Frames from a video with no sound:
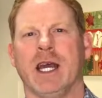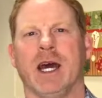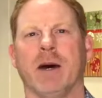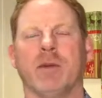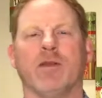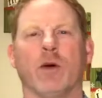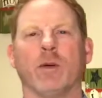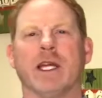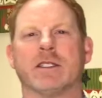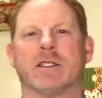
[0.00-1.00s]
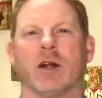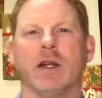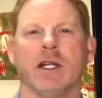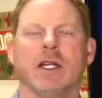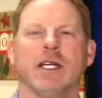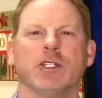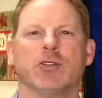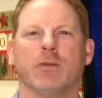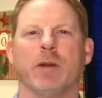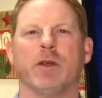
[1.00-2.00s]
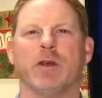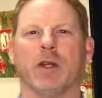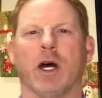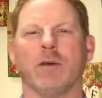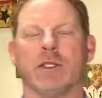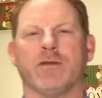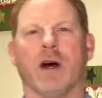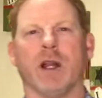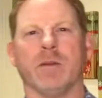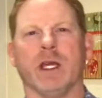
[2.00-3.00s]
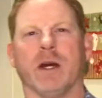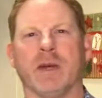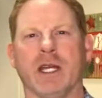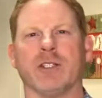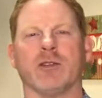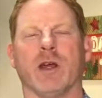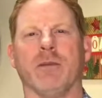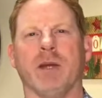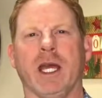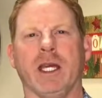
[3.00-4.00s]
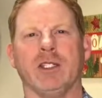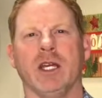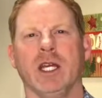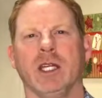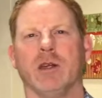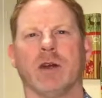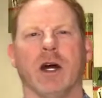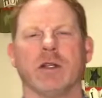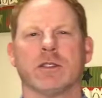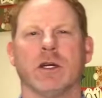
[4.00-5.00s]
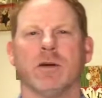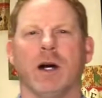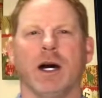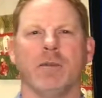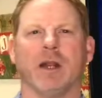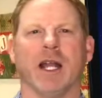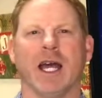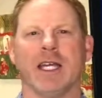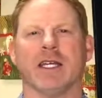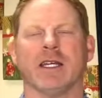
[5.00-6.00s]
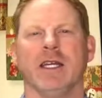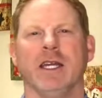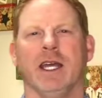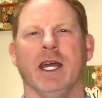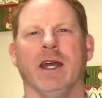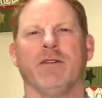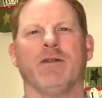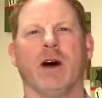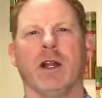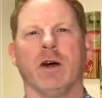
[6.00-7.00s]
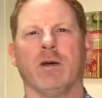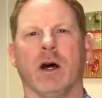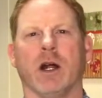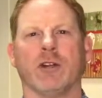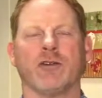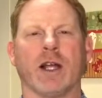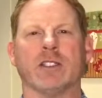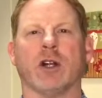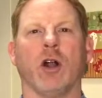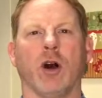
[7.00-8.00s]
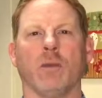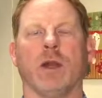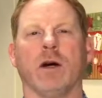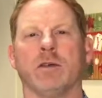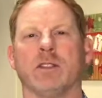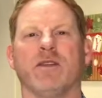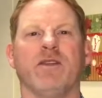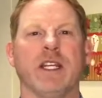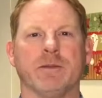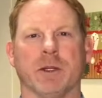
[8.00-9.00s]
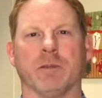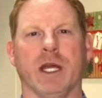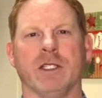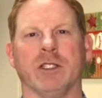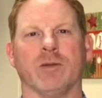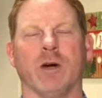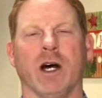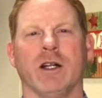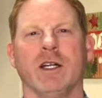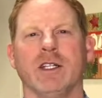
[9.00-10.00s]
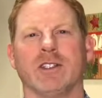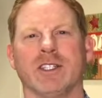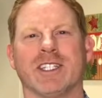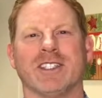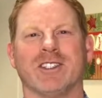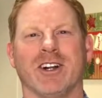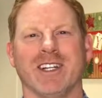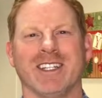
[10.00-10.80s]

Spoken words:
Before we get started, just remember you can always follow me on my Instagram page. You can also like and follow our TriStar Home Loans Facebook page as well. So let's get started.